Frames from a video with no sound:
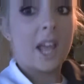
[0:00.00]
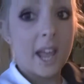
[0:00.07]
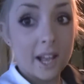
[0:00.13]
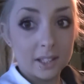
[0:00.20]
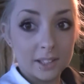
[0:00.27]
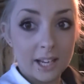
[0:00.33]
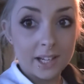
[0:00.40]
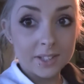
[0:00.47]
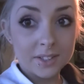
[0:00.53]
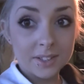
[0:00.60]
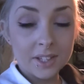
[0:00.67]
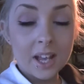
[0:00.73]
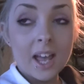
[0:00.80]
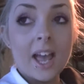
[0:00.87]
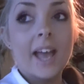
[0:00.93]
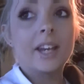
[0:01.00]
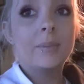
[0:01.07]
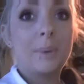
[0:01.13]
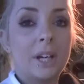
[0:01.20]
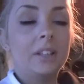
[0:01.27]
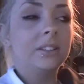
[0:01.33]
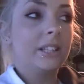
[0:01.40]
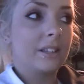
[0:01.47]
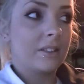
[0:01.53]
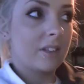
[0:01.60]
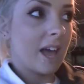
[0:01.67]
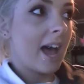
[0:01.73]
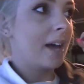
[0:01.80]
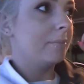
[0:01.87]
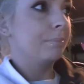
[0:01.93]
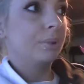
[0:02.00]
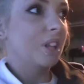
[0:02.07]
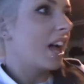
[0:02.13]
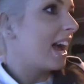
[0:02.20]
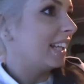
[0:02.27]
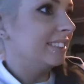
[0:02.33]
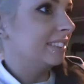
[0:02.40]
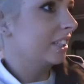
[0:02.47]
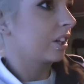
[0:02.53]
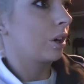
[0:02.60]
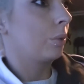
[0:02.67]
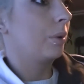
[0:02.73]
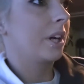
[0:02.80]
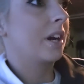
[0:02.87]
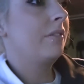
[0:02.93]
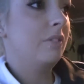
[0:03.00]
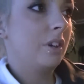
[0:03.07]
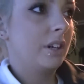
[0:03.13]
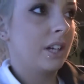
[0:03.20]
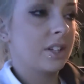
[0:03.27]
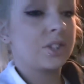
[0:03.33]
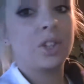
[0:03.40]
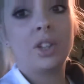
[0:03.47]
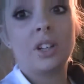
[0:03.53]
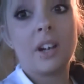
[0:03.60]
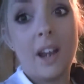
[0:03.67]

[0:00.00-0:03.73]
taillights. And apparently that plastic or whatever it is couldn't